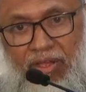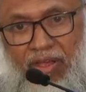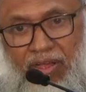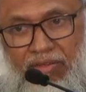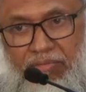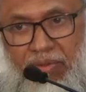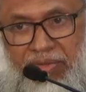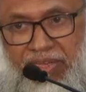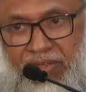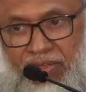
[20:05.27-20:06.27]
uh,
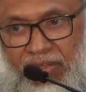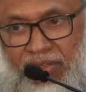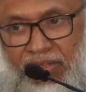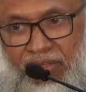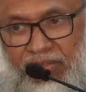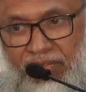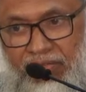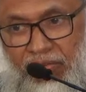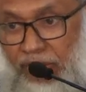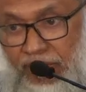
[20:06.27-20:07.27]
maybe uh,
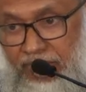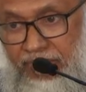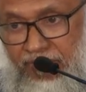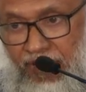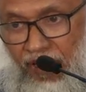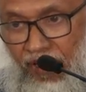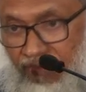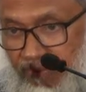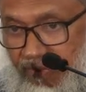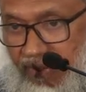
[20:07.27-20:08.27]
told him
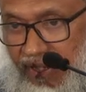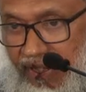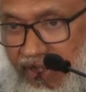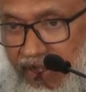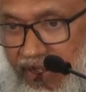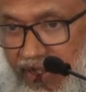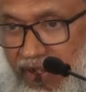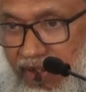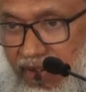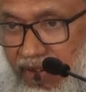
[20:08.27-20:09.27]
off,
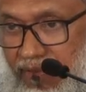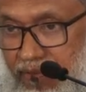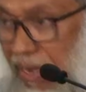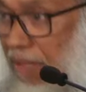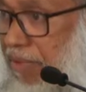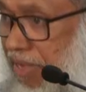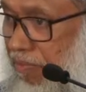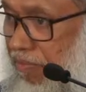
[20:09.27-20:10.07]
blaming him